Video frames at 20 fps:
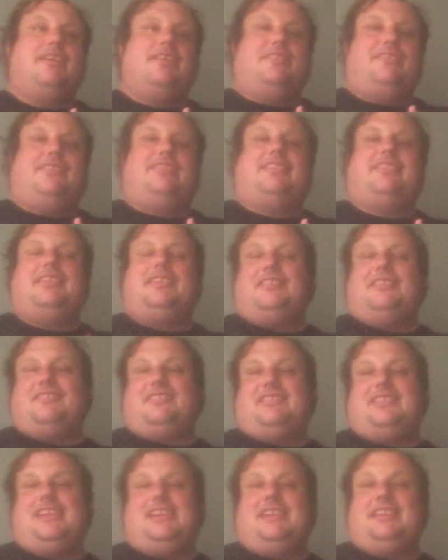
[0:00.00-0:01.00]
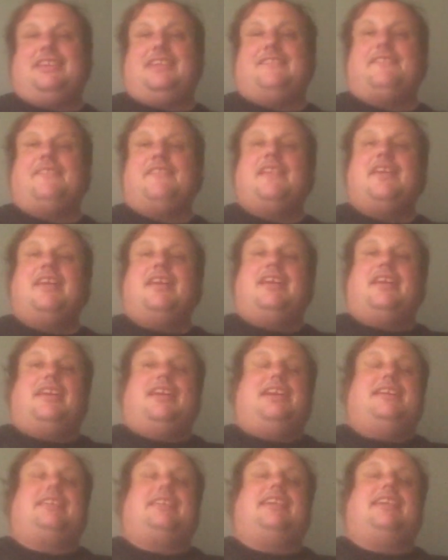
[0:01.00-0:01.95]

with sitting or standing, it